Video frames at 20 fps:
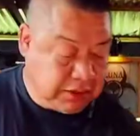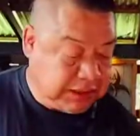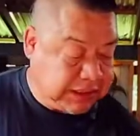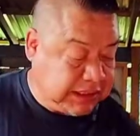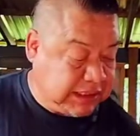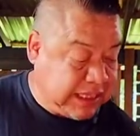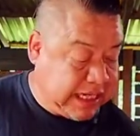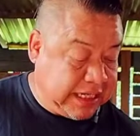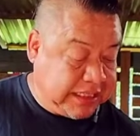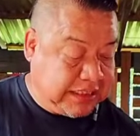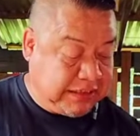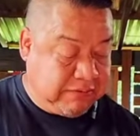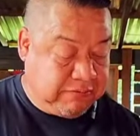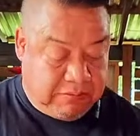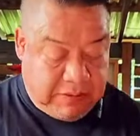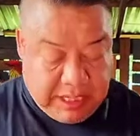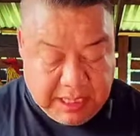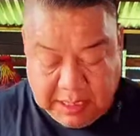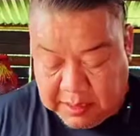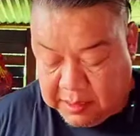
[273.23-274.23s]
our stacks of
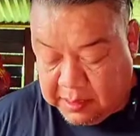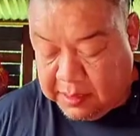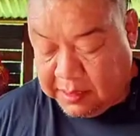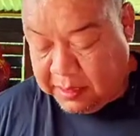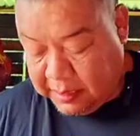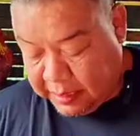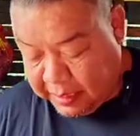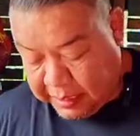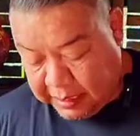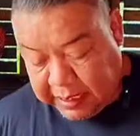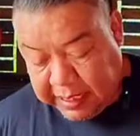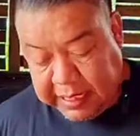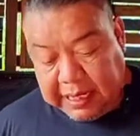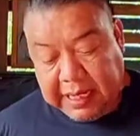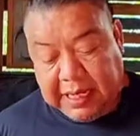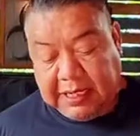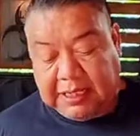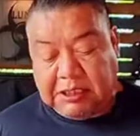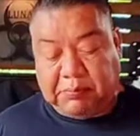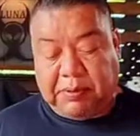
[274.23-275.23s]
meat. And
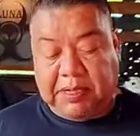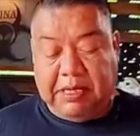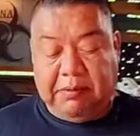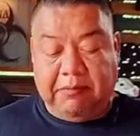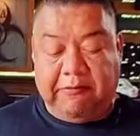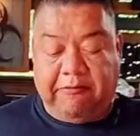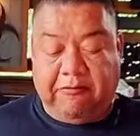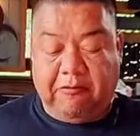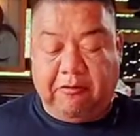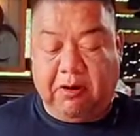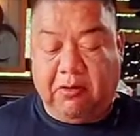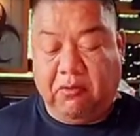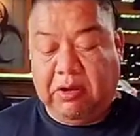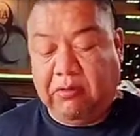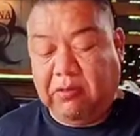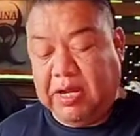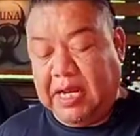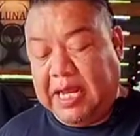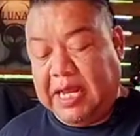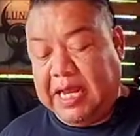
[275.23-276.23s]
like I explained before,
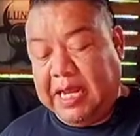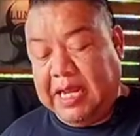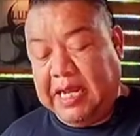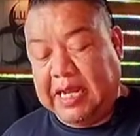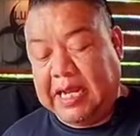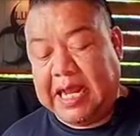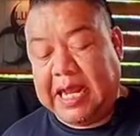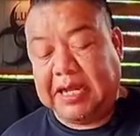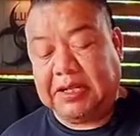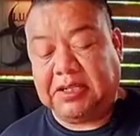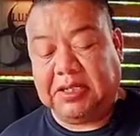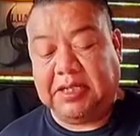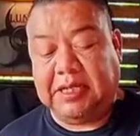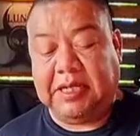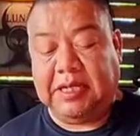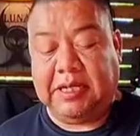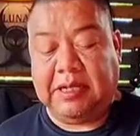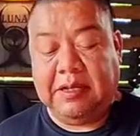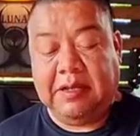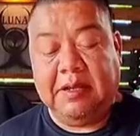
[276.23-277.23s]
we went ahead and
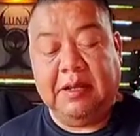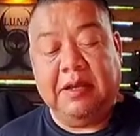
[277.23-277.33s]
actually